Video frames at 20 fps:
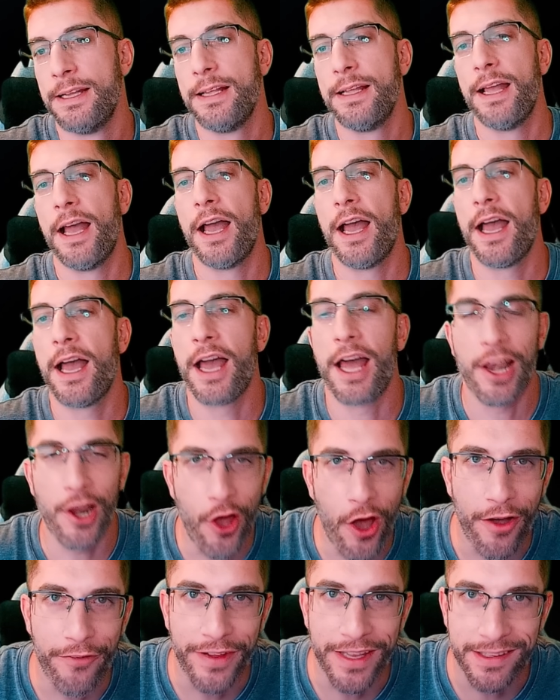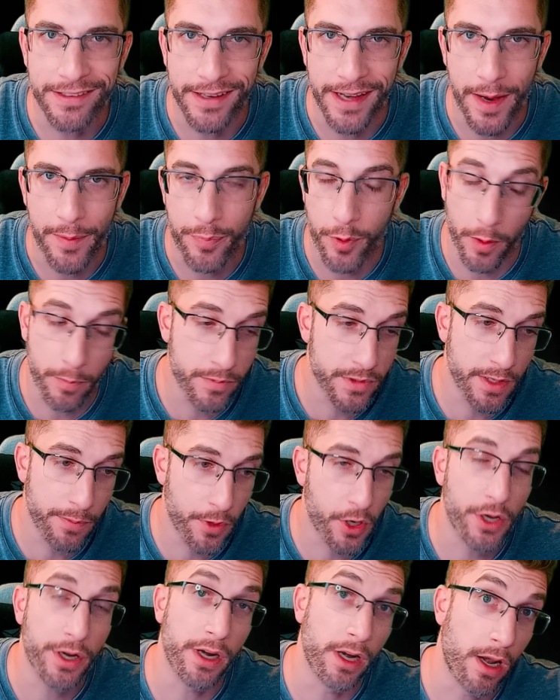A lot of internet problems, I'm
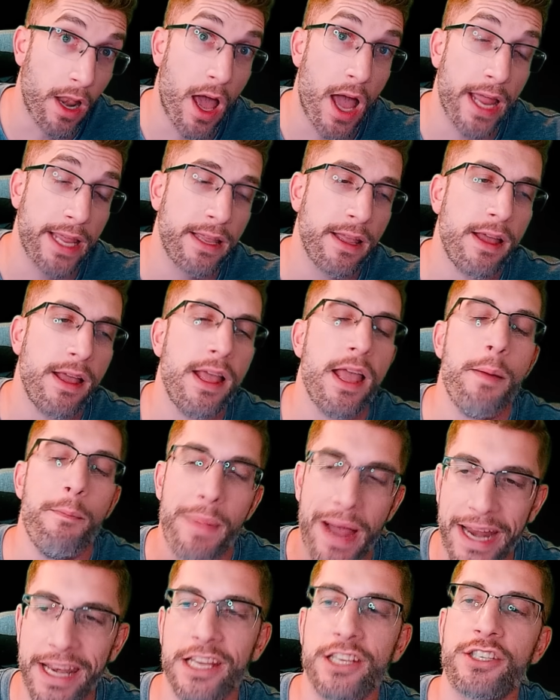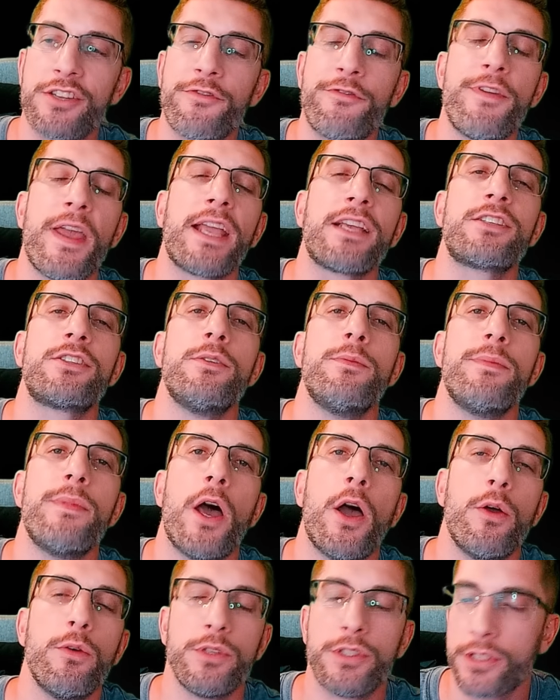not going to lie. Managed to fix them
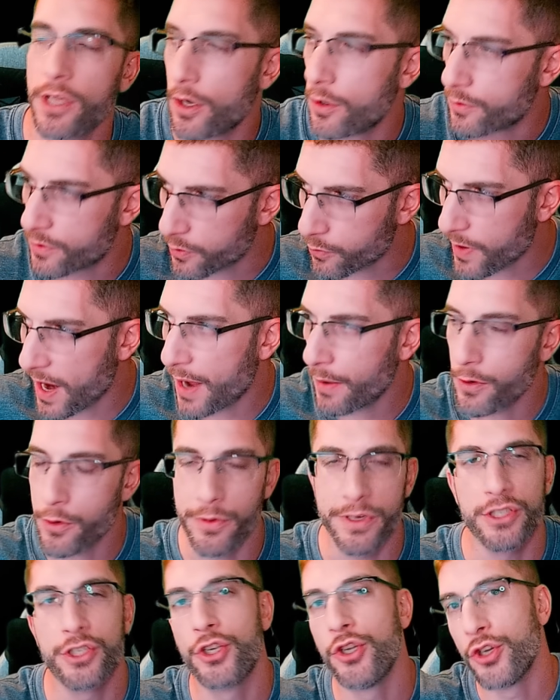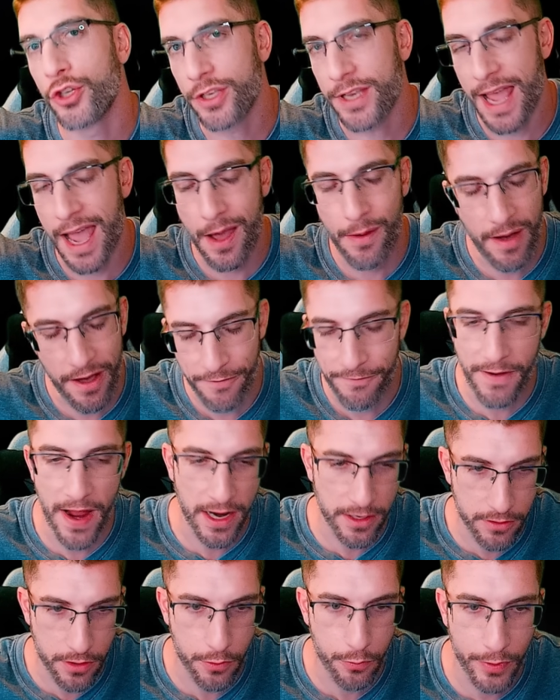though, so the router is good now. I
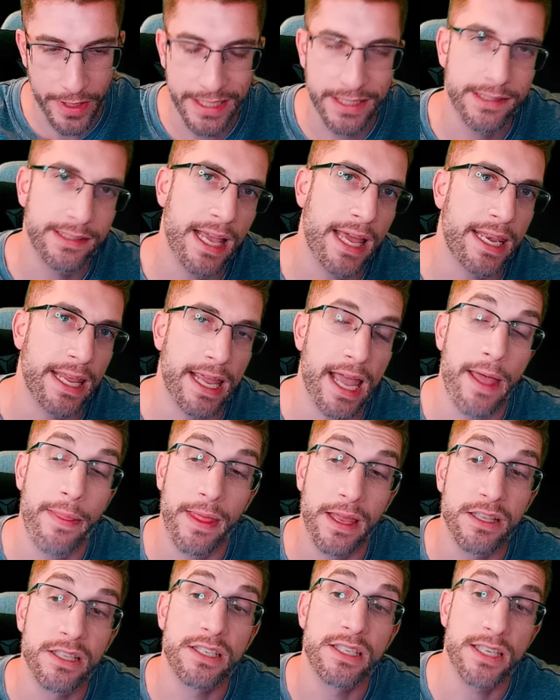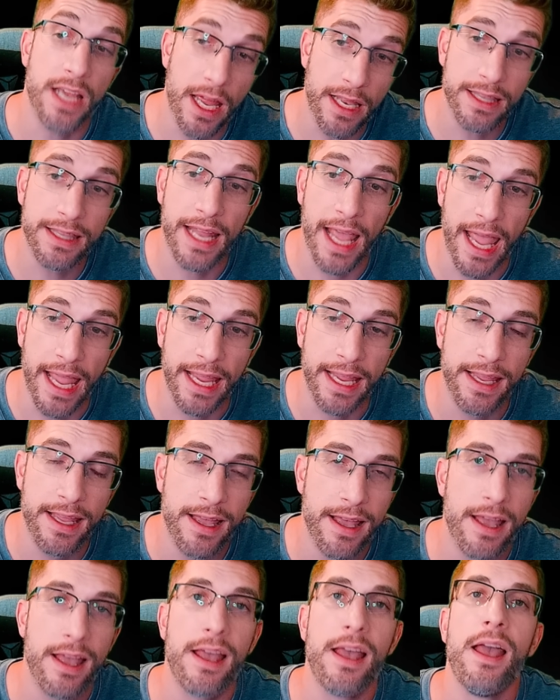factory reset it. And then Sunday,
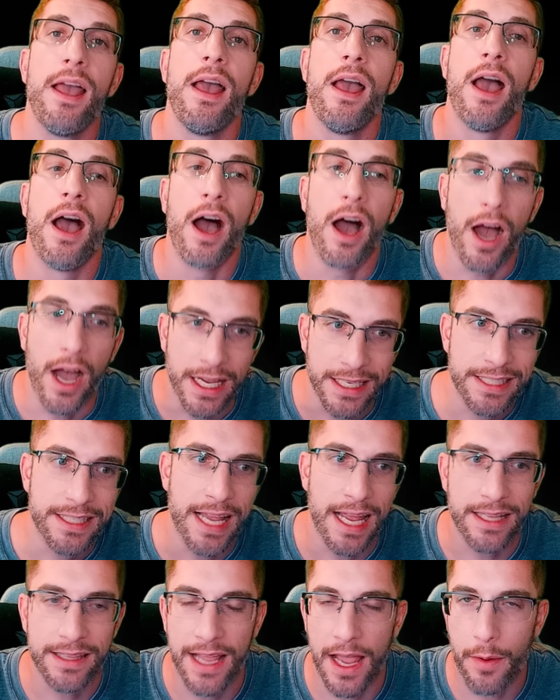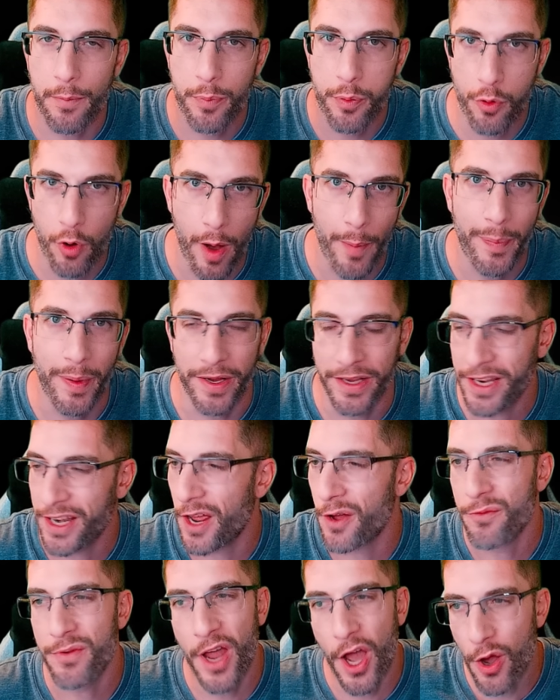I sat down proper, you
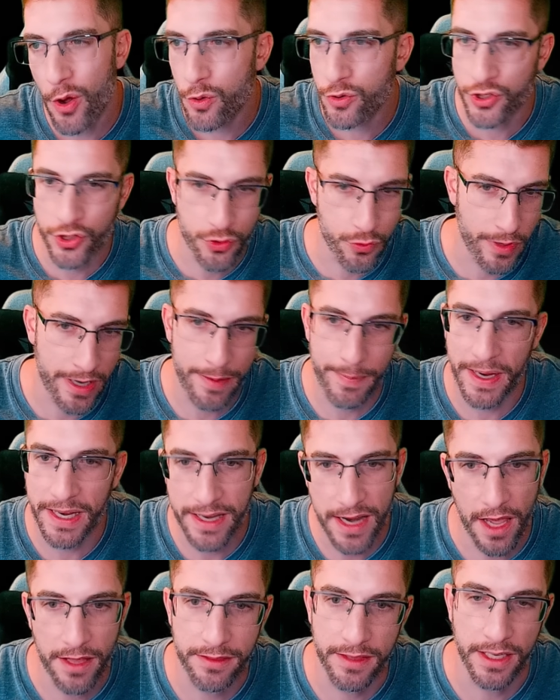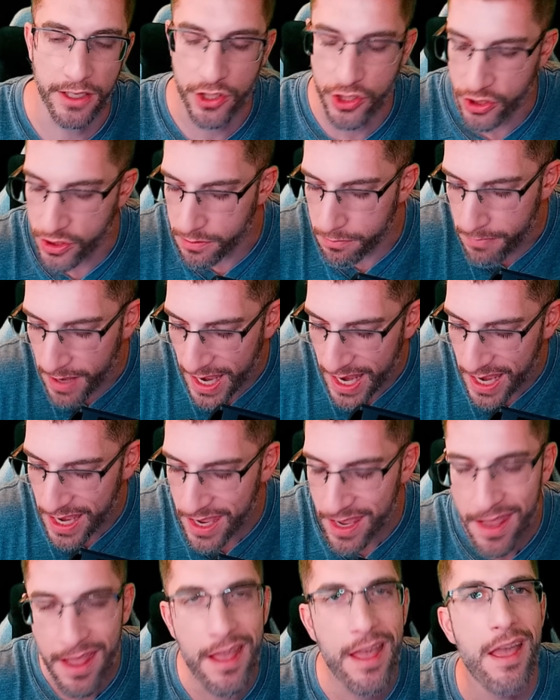know, no streaming, nothing. Just
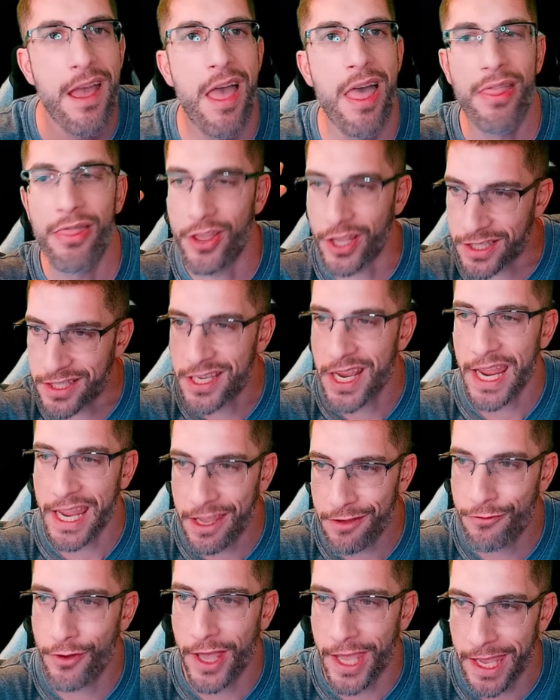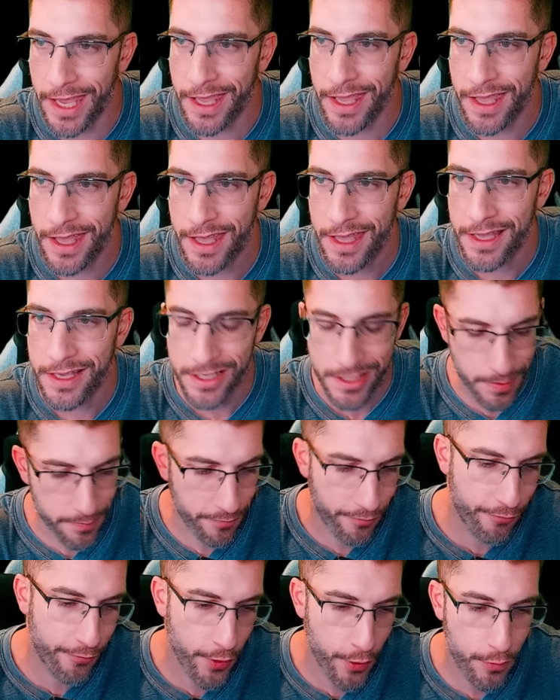me, the TV, some
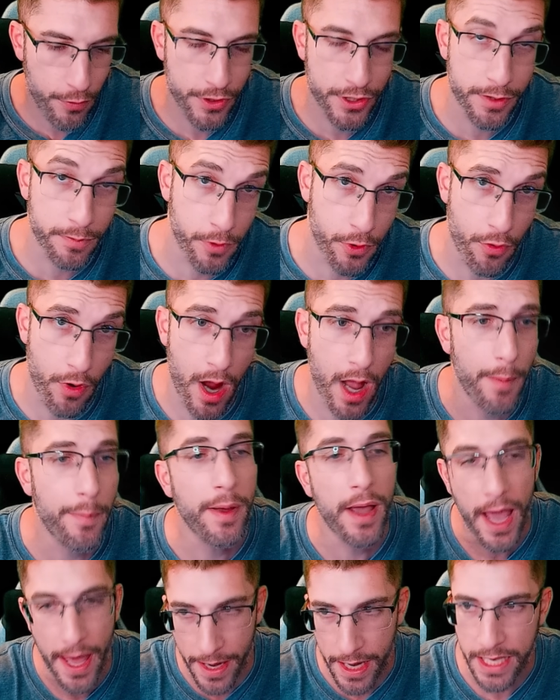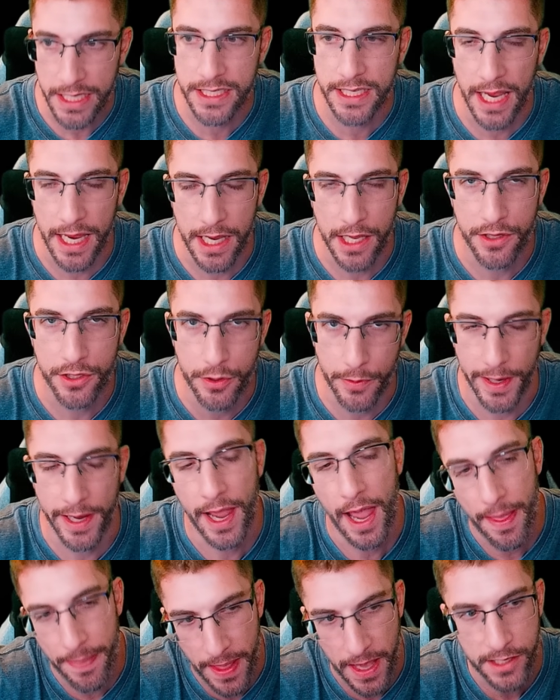food, some grub, and let's get into
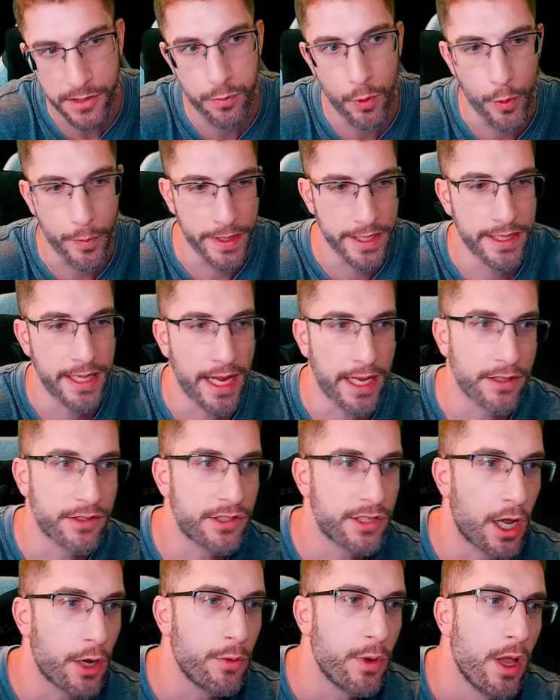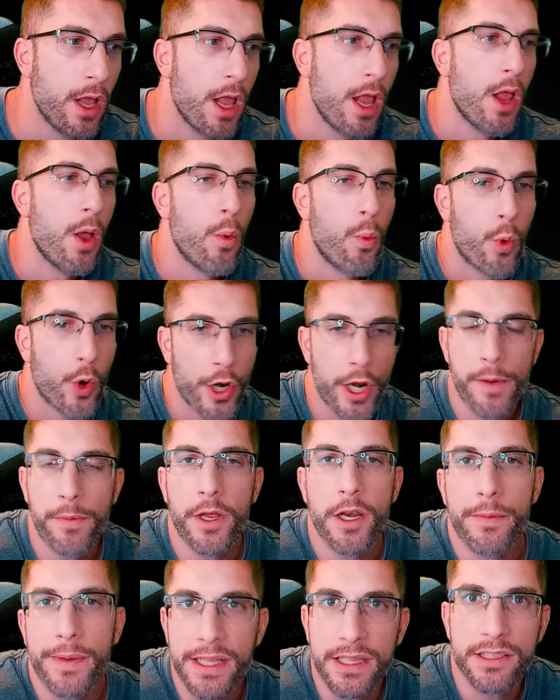it. And that's what we did. So what I'm
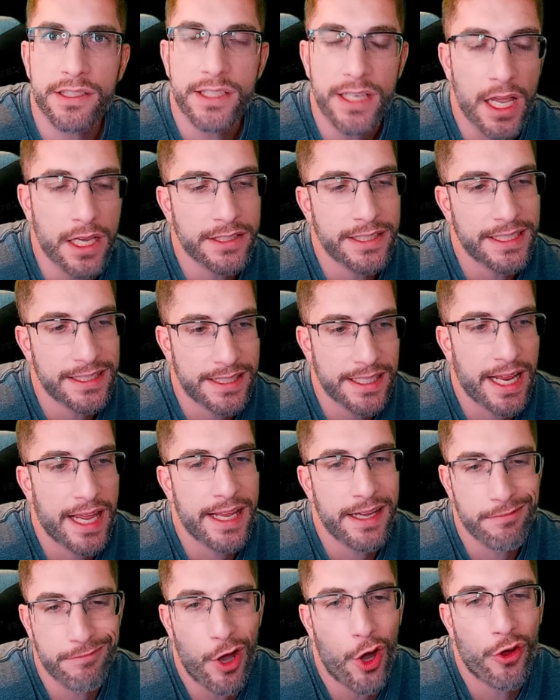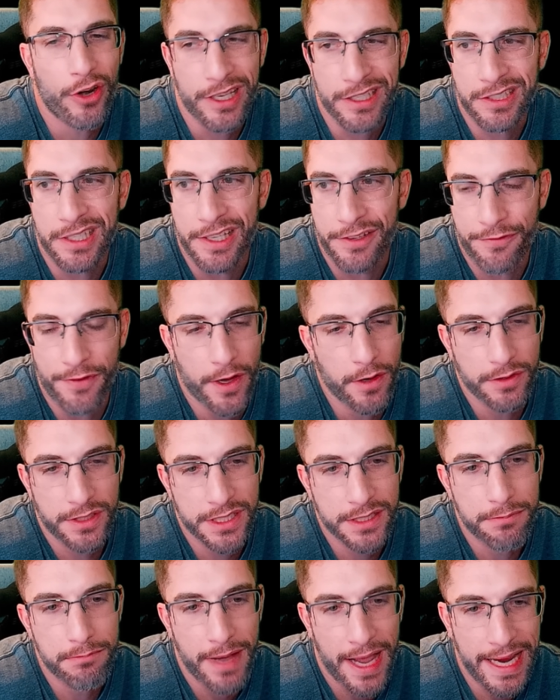going to be discussing today, honestly, folks,
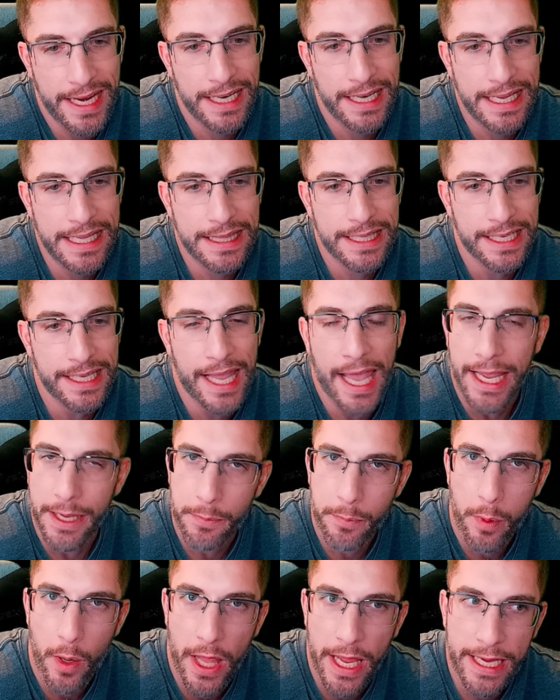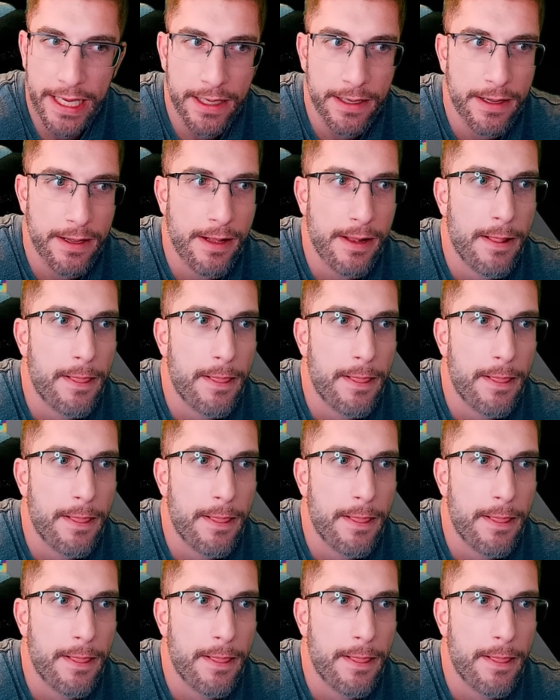is mainly the gameplay.